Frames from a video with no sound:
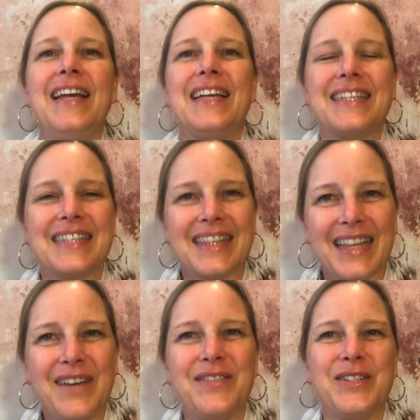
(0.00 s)
His
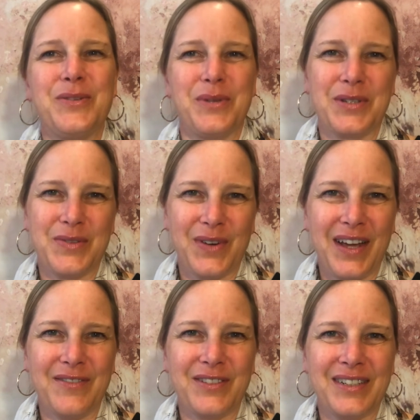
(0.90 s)
love endures
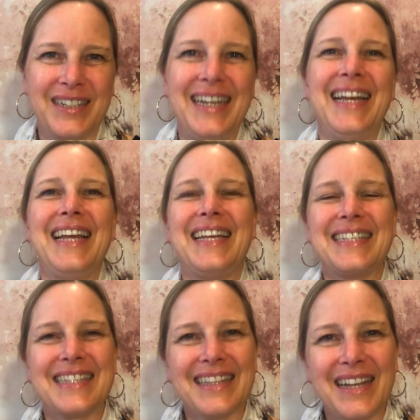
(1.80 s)
forever.
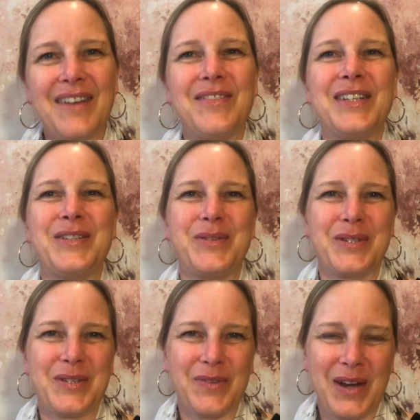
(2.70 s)
His love
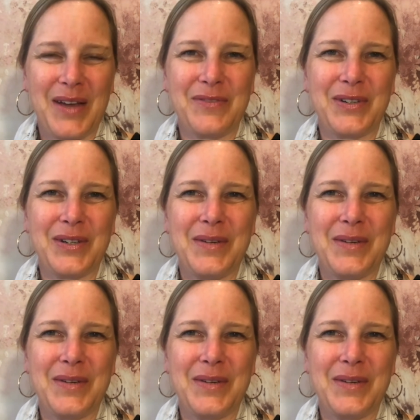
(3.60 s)
endures forever.